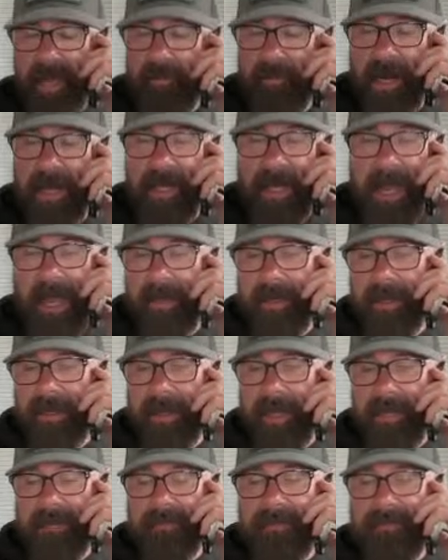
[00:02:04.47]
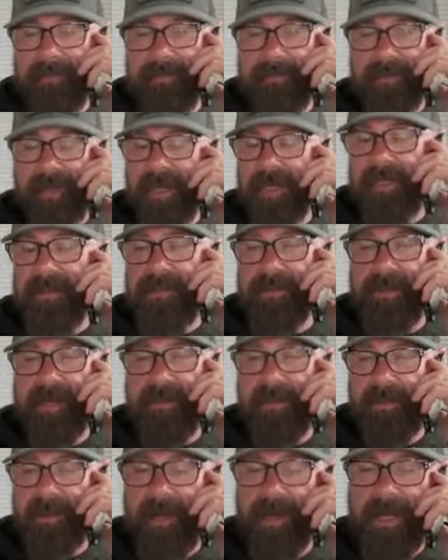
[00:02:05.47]
right now. You're on fucking
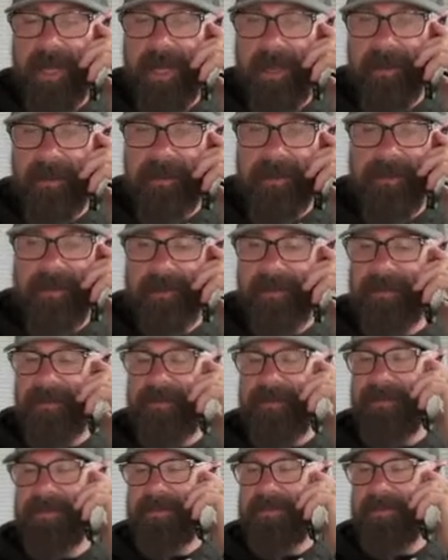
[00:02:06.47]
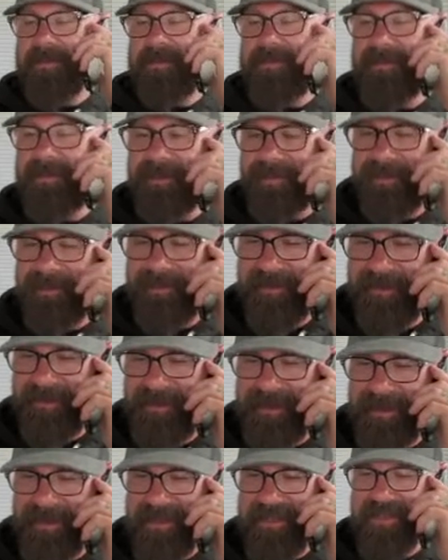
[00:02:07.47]
streaming right now.
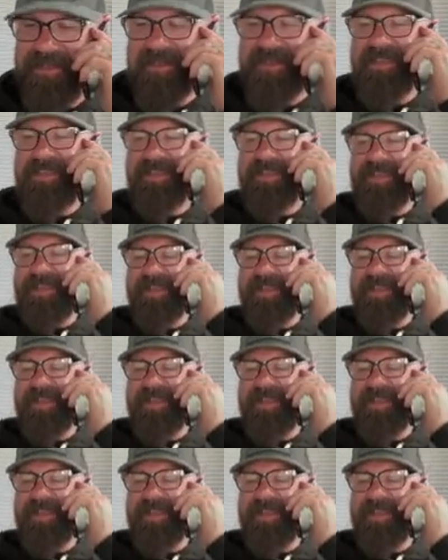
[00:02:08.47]
Yeah. All